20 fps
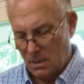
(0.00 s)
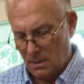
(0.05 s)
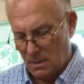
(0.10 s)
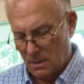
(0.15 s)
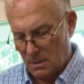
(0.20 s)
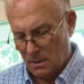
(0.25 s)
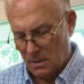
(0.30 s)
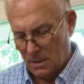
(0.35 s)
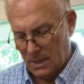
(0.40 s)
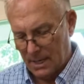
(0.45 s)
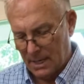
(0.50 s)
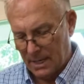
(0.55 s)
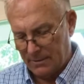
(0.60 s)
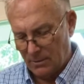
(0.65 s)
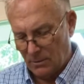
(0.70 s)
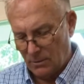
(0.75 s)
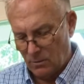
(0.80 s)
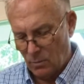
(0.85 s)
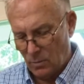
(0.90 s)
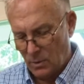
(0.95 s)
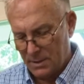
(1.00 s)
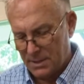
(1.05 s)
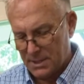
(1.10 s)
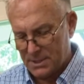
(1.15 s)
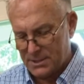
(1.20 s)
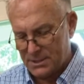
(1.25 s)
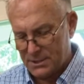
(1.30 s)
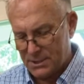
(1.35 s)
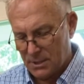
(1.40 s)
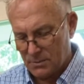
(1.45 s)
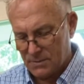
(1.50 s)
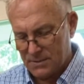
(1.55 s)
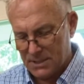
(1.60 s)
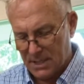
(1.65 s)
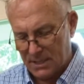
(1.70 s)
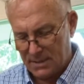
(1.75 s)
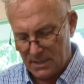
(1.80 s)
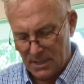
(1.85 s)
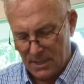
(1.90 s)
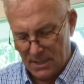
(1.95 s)
All right, I don't want this so
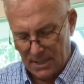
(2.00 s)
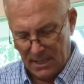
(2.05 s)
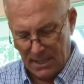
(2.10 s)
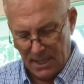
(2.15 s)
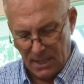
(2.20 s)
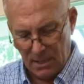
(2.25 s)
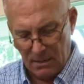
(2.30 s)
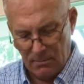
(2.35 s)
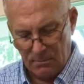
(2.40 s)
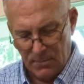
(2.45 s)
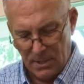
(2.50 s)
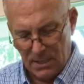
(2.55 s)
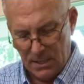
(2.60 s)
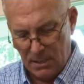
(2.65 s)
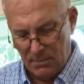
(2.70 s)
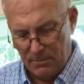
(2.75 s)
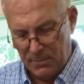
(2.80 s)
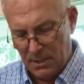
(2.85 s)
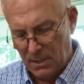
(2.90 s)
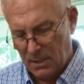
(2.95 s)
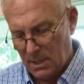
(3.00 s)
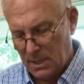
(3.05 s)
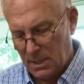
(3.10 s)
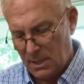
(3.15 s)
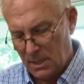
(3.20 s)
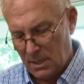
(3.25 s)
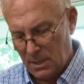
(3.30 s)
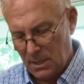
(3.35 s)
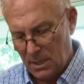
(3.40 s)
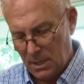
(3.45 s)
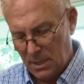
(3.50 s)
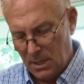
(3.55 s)
tight that I can't manipulate it.